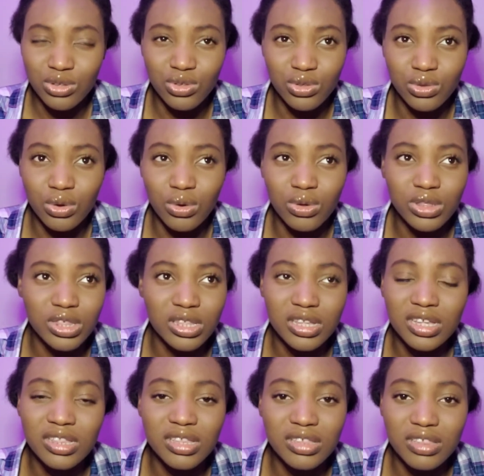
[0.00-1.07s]
You know, she
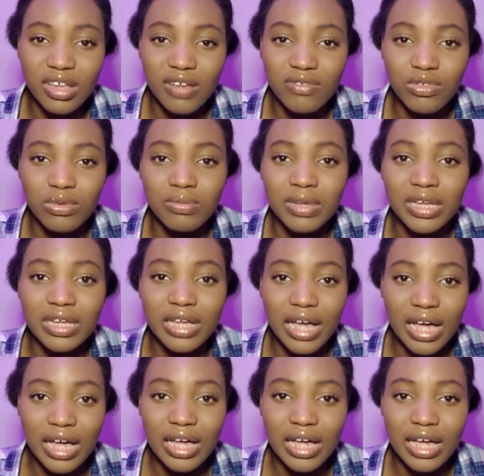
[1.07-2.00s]
didn't deserve to be